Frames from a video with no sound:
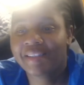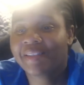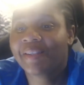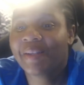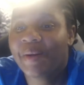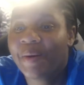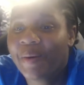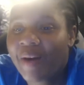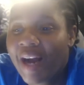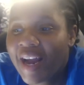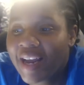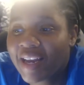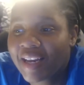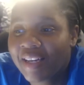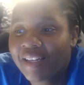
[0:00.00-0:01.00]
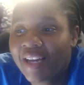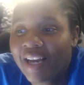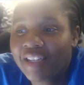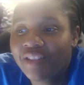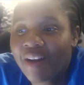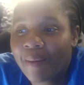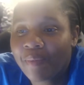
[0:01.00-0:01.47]
So I,
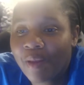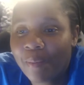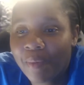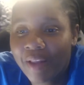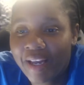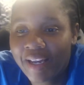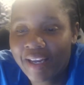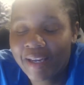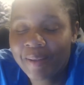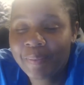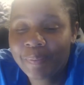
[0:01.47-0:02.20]
I dropped the blanket,